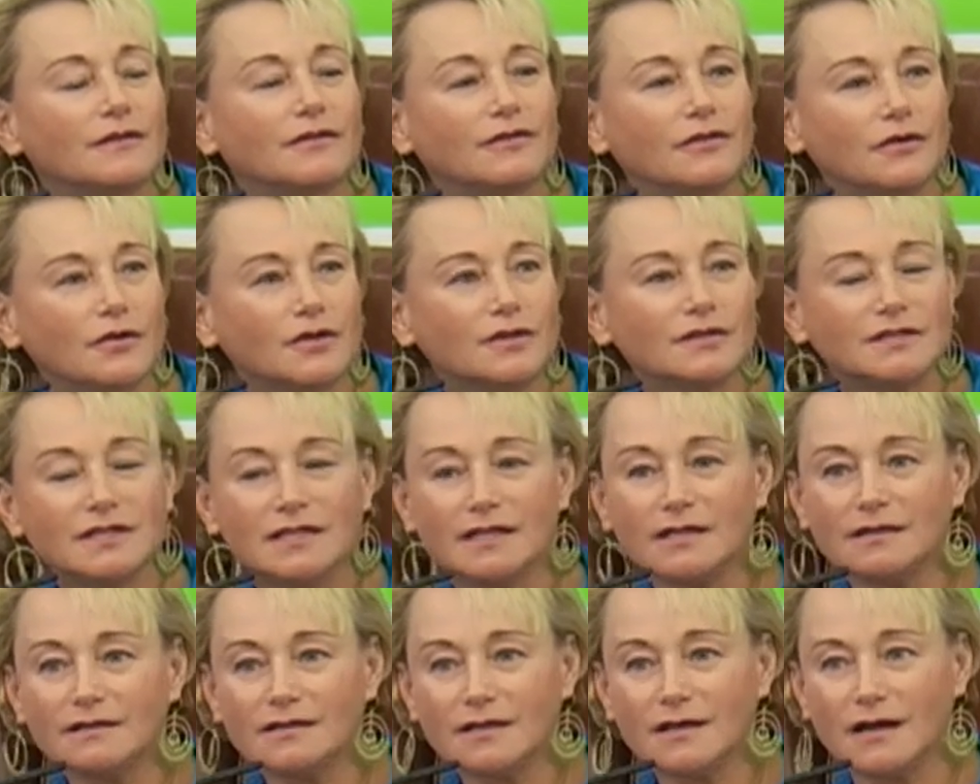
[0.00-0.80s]

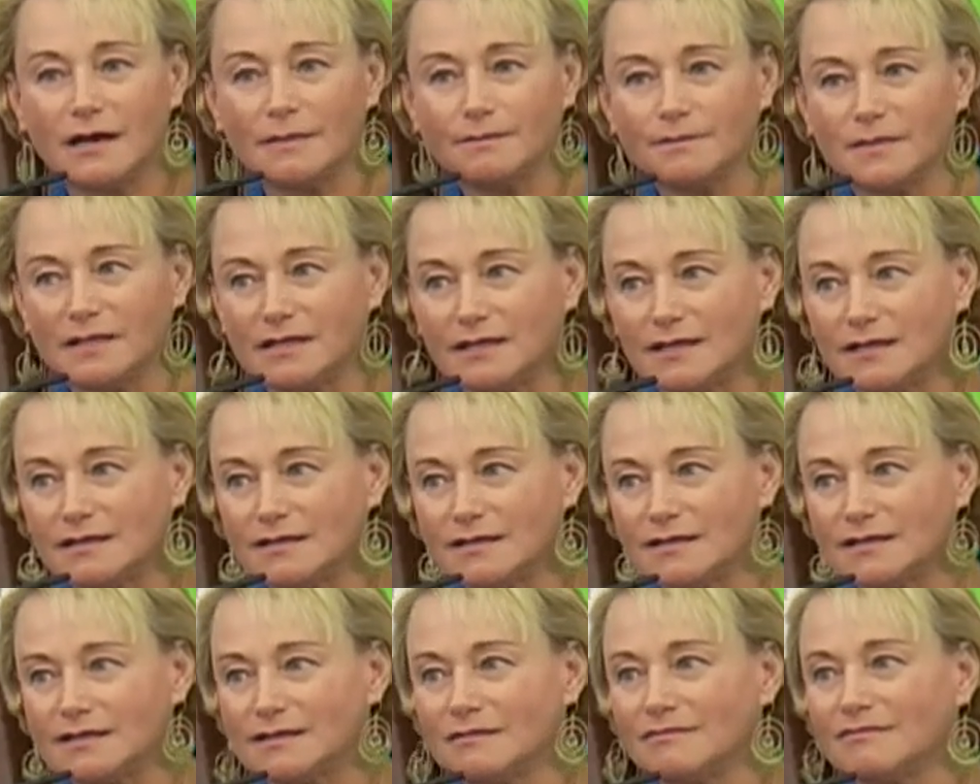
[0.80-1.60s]
13
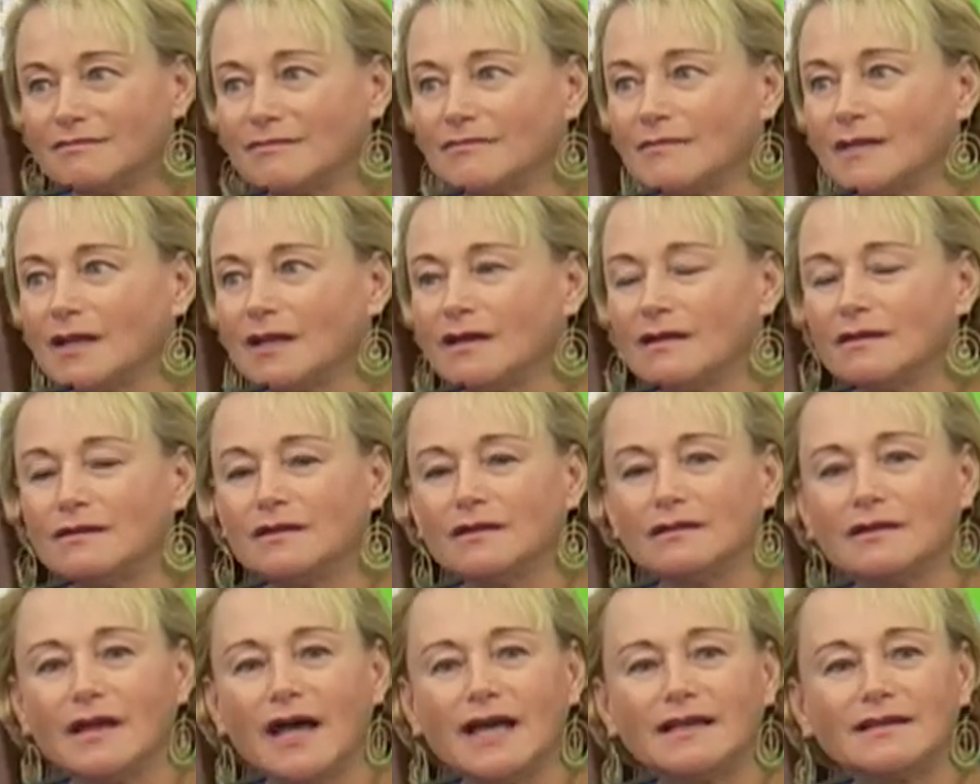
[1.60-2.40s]
companies,
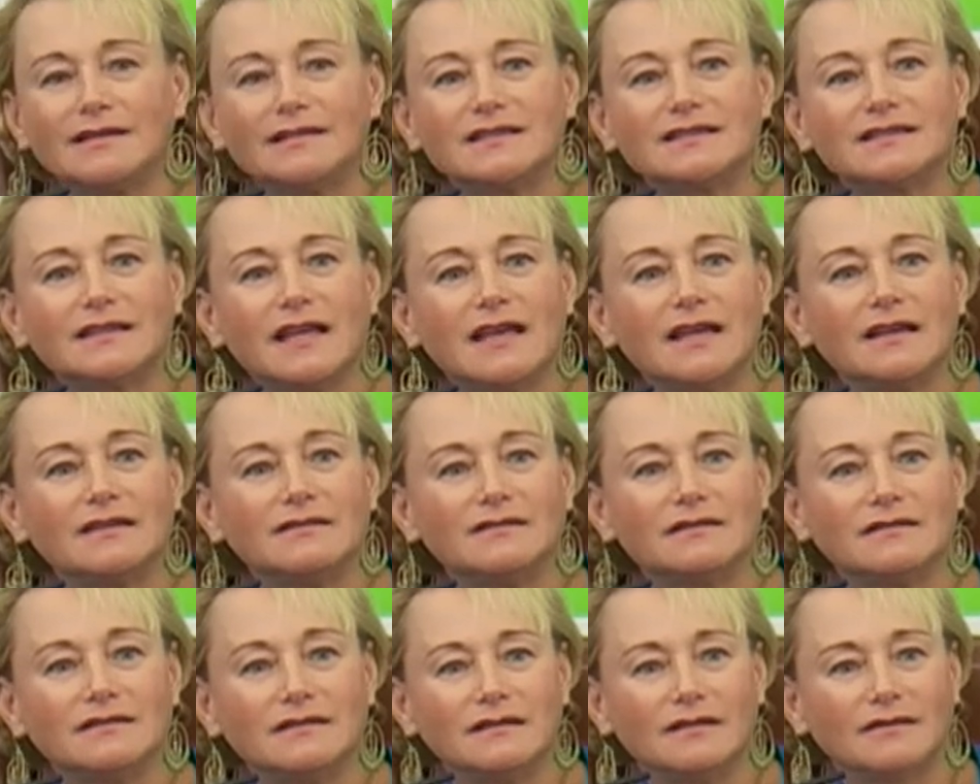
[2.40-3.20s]
the United
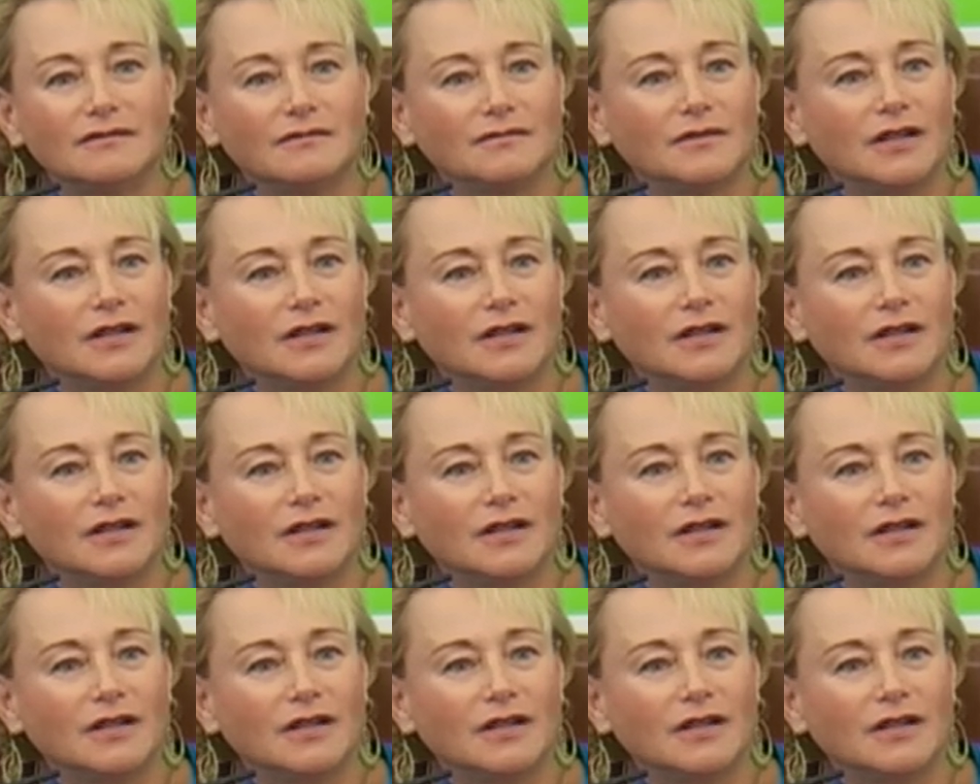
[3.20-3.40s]
States,